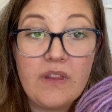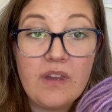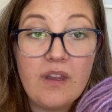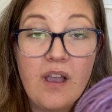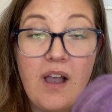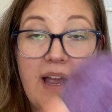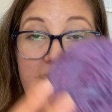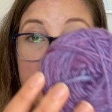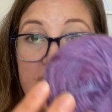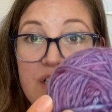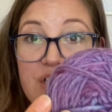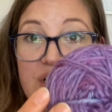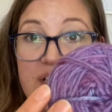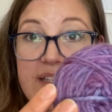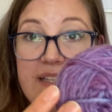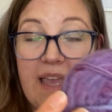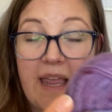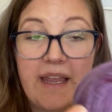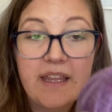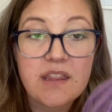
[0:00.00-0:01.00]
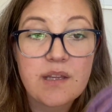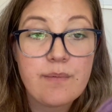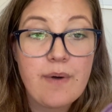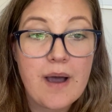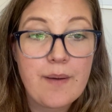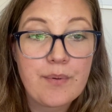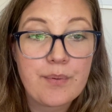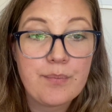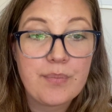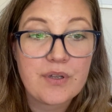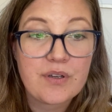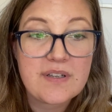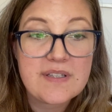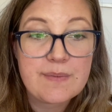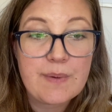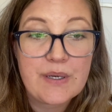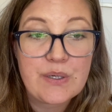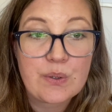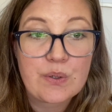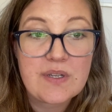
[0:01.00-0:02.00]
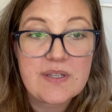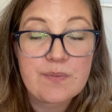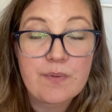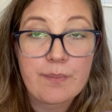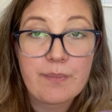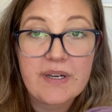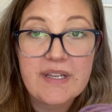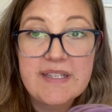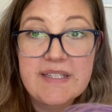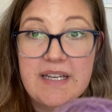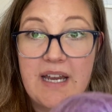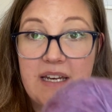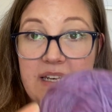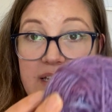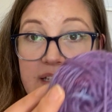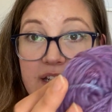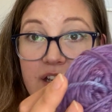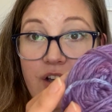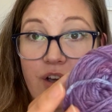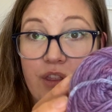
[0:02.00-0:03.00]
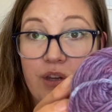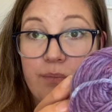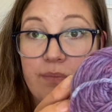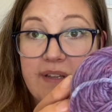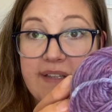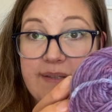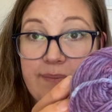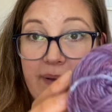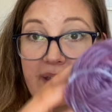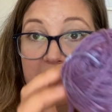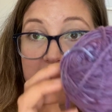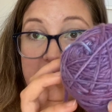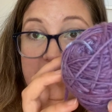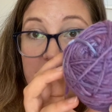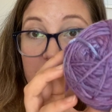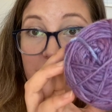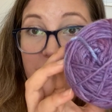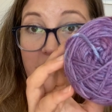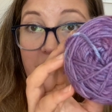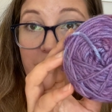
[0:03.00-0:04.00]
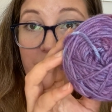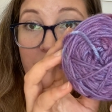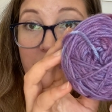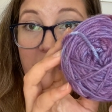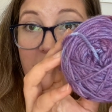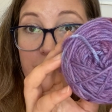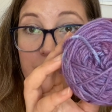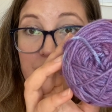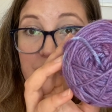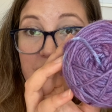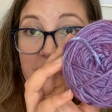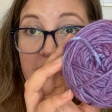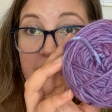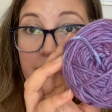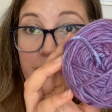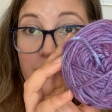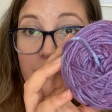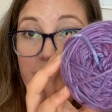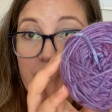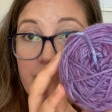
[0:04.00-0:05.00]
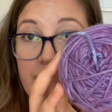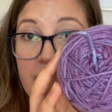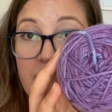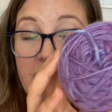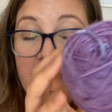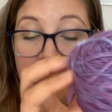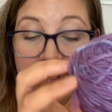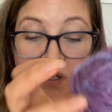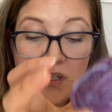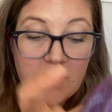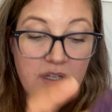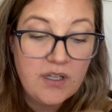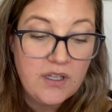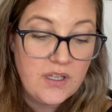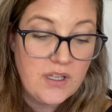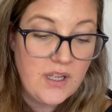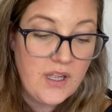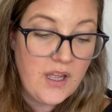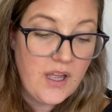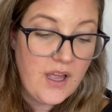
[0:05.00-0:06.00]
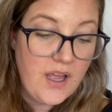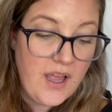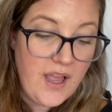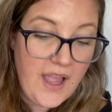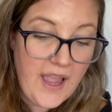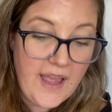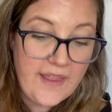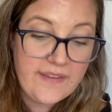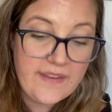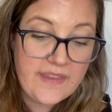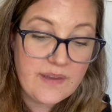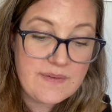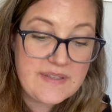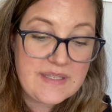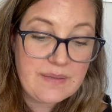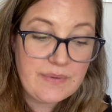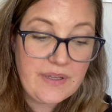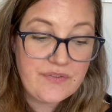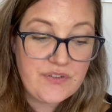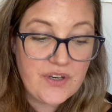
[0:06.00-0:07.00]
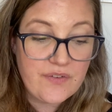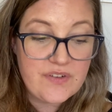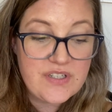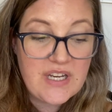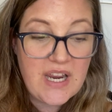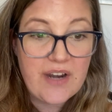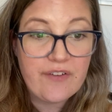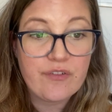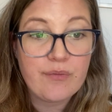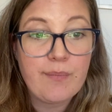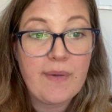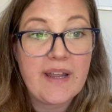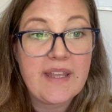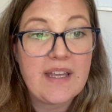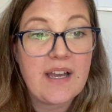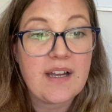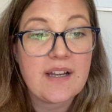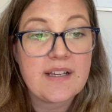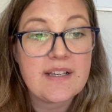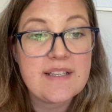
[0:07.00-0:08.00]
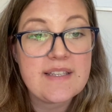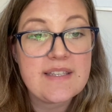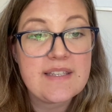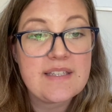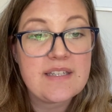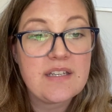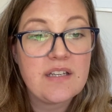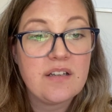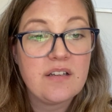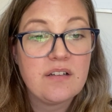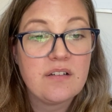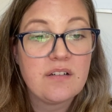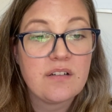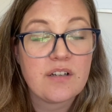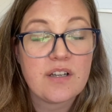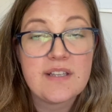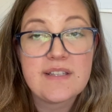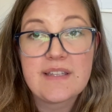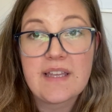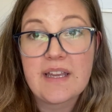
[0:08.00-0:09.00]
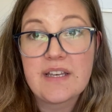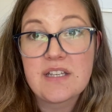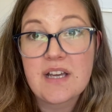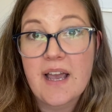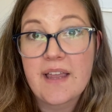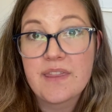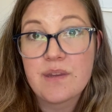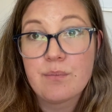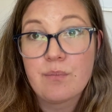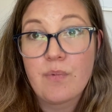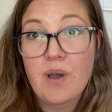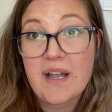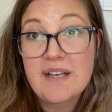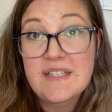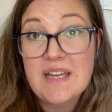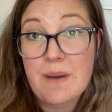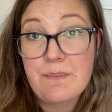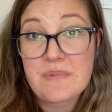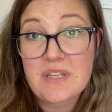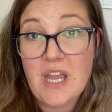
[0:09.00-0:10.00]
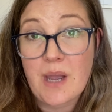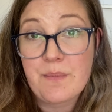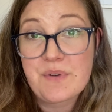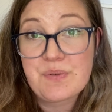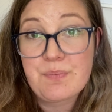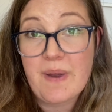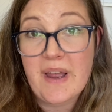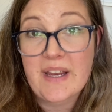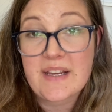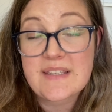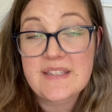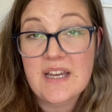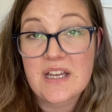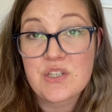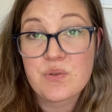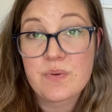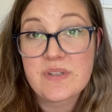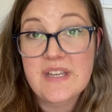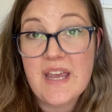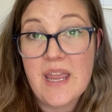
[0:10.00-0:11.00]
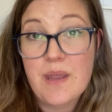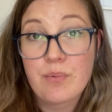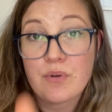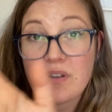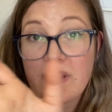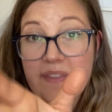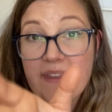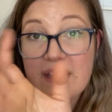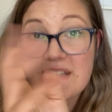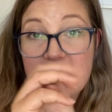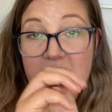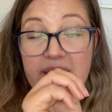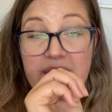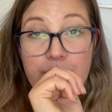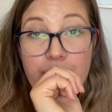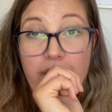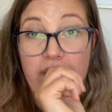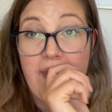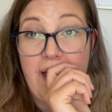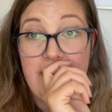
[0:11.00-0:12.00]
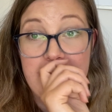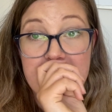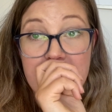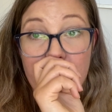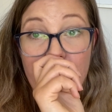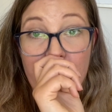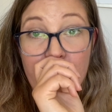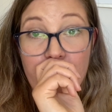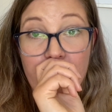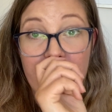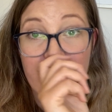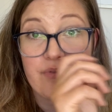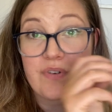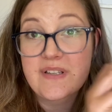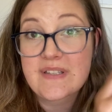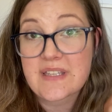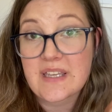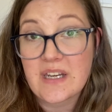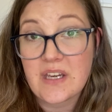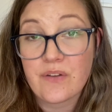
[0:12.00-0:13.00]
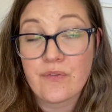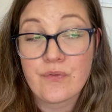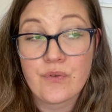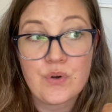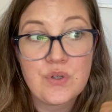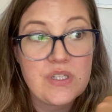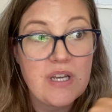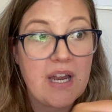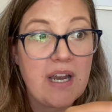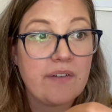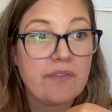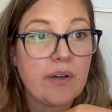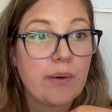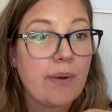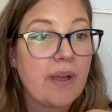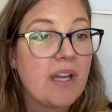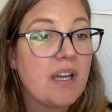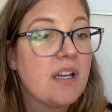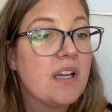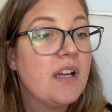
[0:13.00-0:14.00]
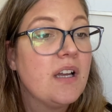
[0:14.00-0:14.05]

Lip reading: I did just cake them up because my daughters want me to start knitting on them this week. So I thought I will do that for them. And then there was some leftover dye from my youngest because they dyed them. I taped garbage bags down to a table and they dyed them on that so we wouldn't risk getting food dye everywhere.